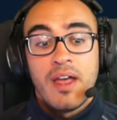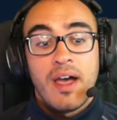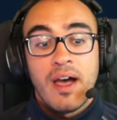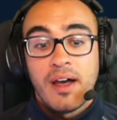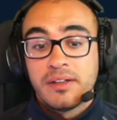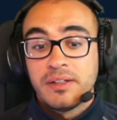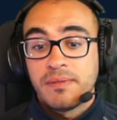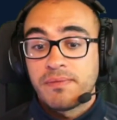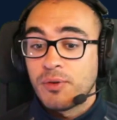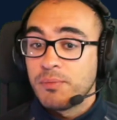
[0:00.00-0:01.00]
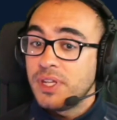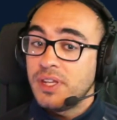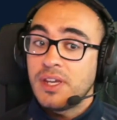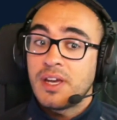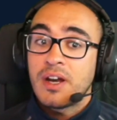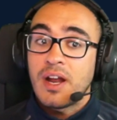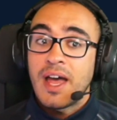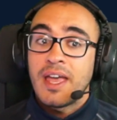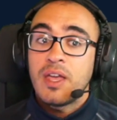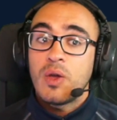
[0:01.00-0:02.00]
And from here,
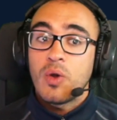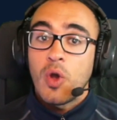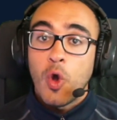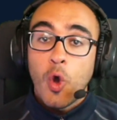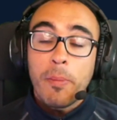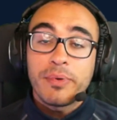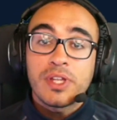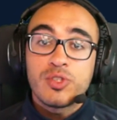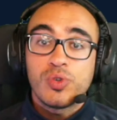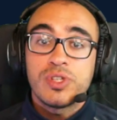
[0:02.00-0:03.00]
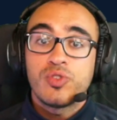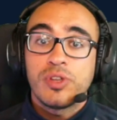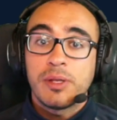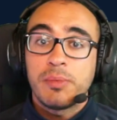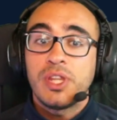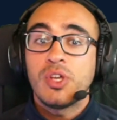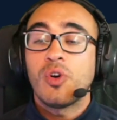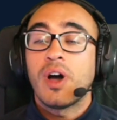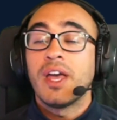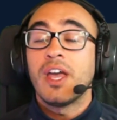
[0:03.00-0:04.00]
I hope that you enjoyed the video.
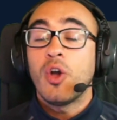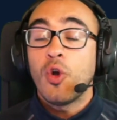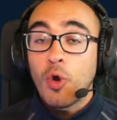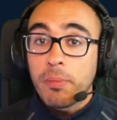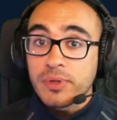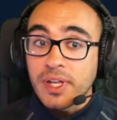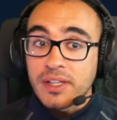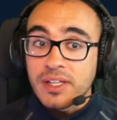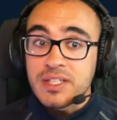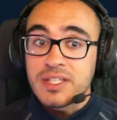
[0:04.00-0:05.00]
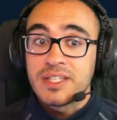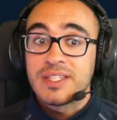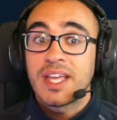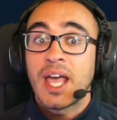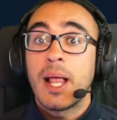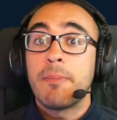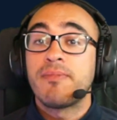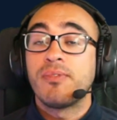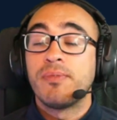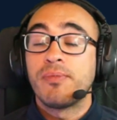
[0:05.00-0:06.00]
I hope that this is
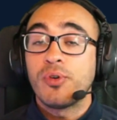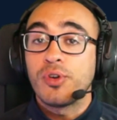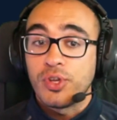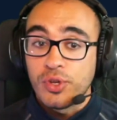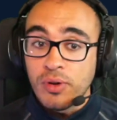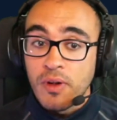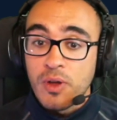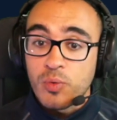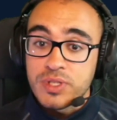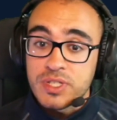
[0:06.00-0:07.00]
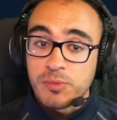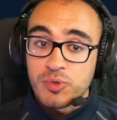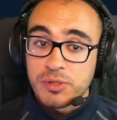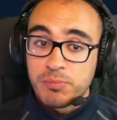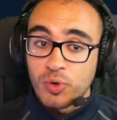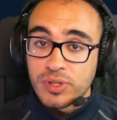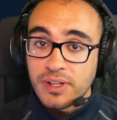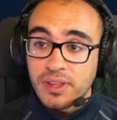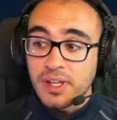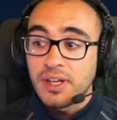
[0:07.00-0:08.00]
helpful for you, which is the most
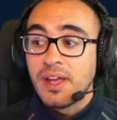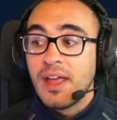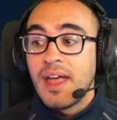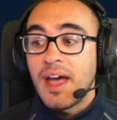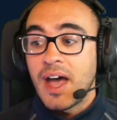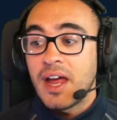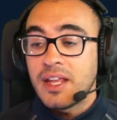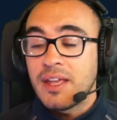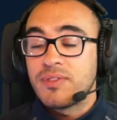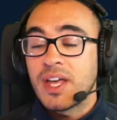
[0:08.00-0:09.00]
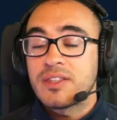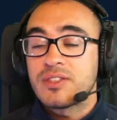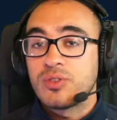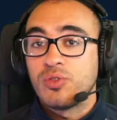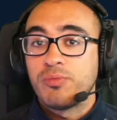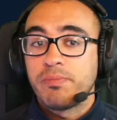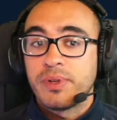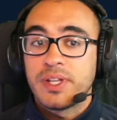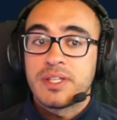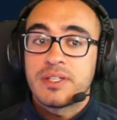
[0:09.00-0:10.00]
important thing. And if that's so,
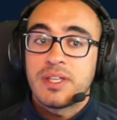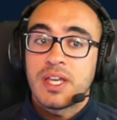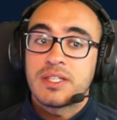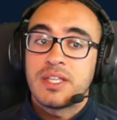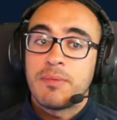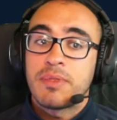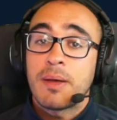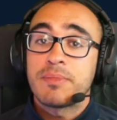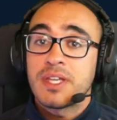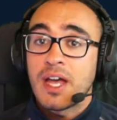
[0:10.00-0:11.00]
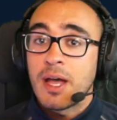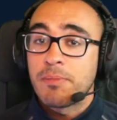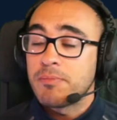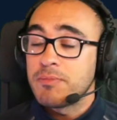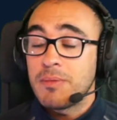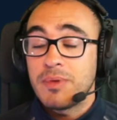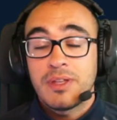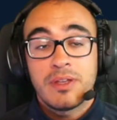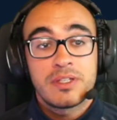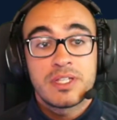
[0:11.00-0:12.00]
please just give thumbs up. Maybe